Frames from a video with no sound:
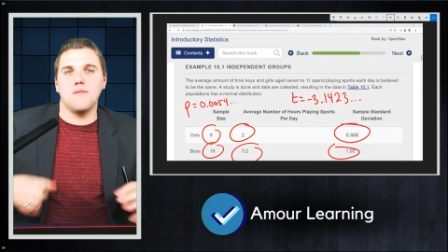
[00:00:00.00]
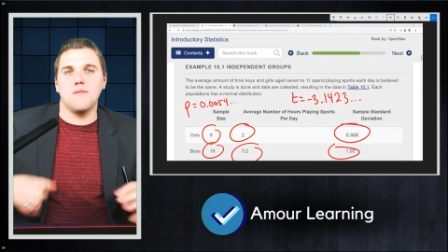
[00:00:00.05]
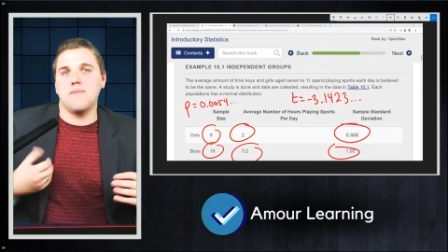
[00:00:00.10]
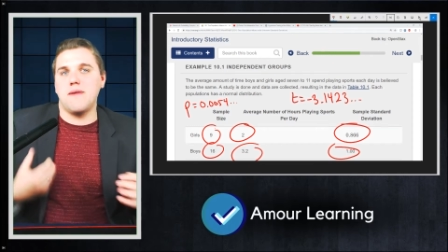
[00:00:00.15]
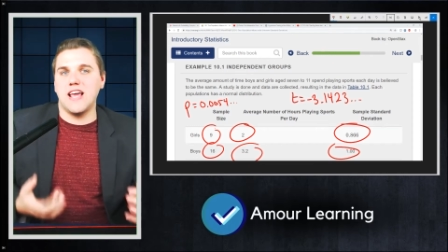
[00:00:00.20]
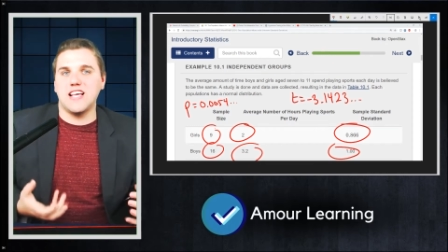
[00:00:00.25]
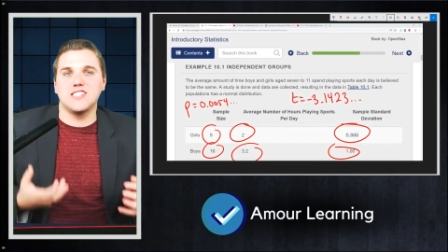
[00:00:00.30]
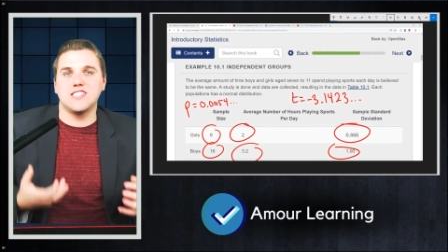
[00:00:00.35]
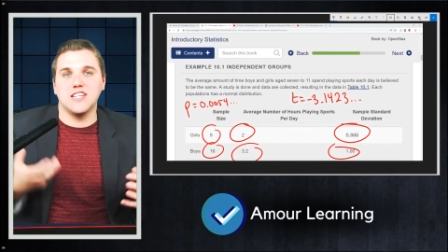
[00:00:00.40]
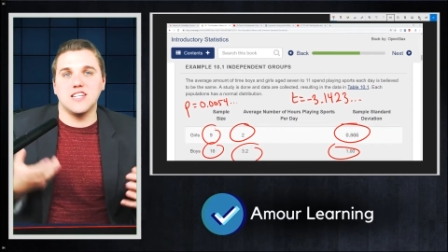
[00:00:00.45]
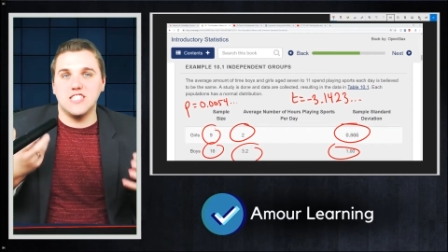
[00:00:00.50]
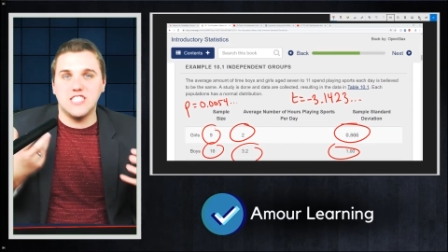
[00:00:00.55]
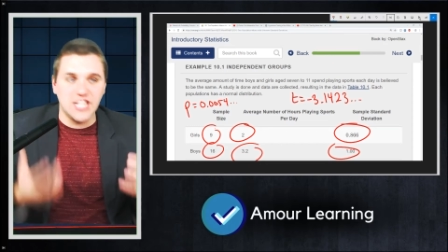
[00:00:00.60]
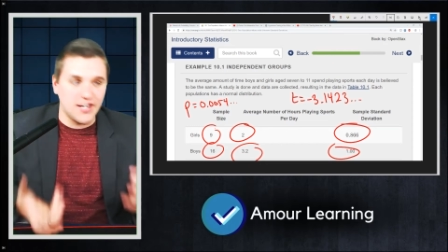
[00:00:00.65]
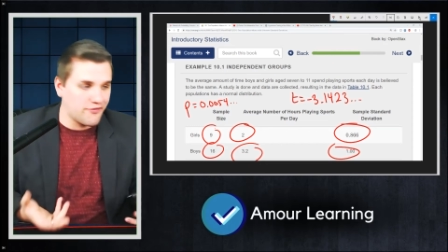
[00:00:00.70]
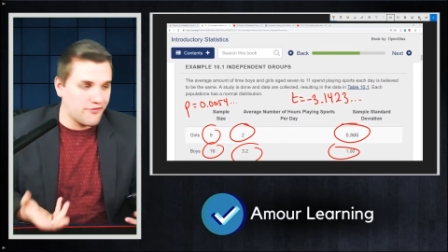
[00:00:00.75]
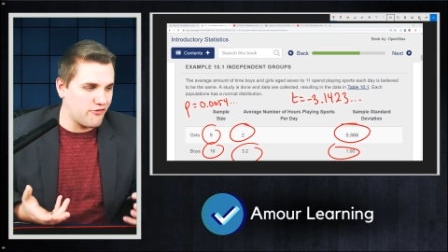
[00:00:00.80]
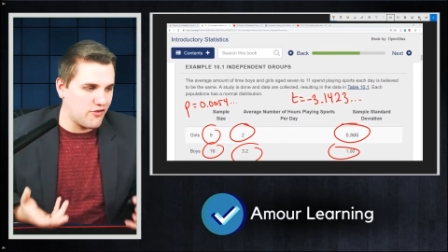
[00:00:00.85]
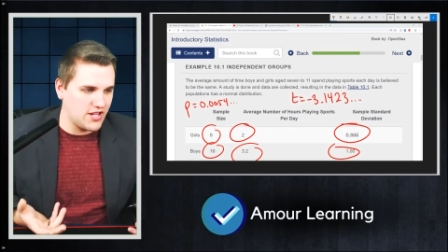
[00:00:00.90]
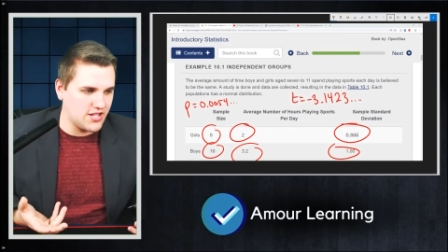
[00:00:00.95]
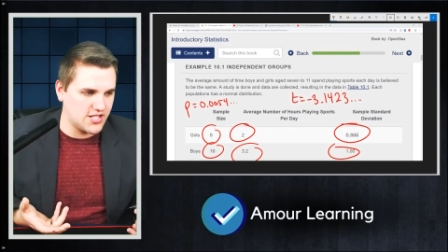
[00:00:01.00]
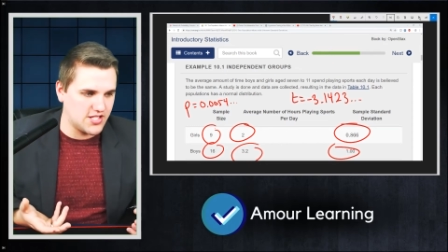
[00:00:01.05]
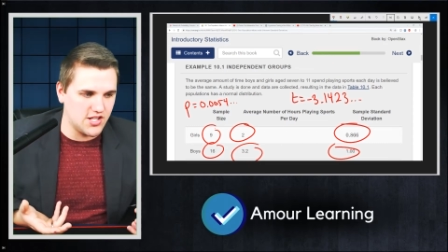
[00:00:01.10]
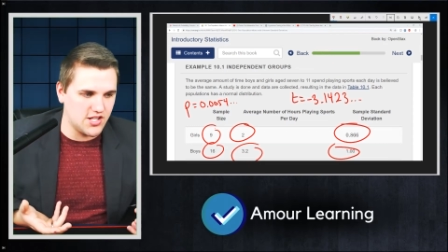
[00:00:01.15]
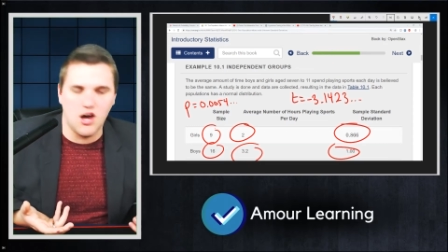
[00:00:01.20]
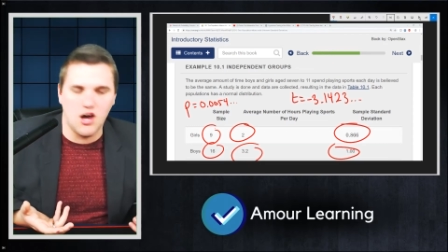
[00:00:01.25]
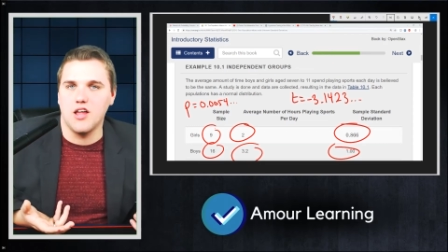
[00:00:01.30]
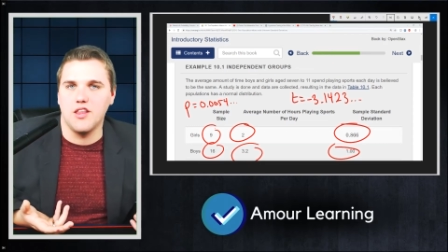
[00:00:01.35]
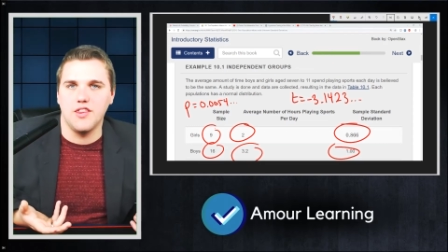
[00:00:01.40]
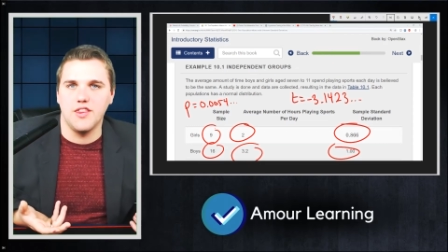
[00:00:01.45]
makes a difference
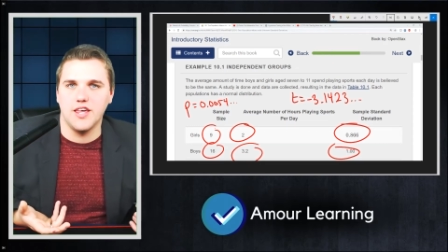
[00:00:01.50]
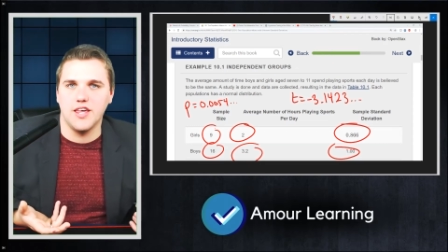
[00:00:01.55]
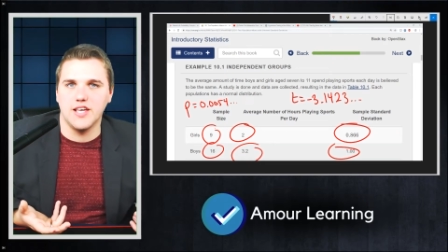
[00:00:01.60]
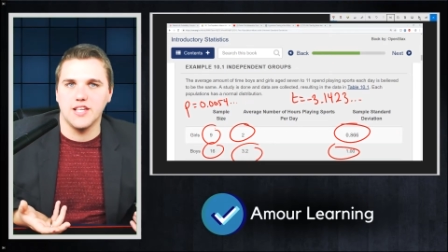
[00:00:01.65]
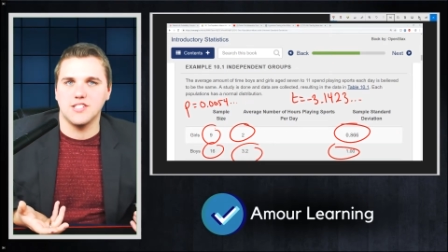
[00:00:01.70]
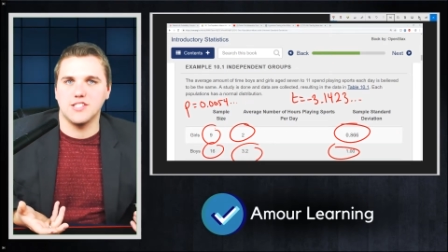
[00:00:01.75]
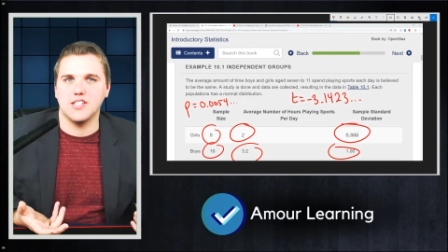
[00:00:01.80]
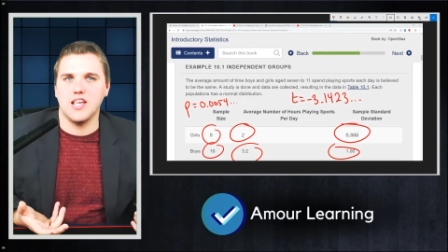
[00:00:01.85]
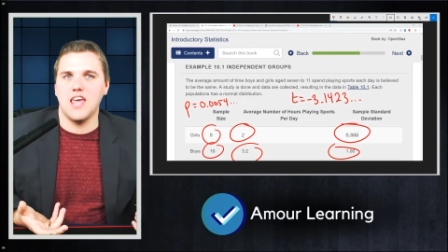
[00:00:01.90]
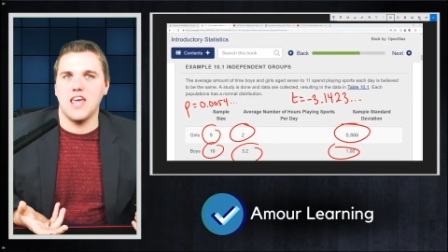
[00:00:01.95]
on this?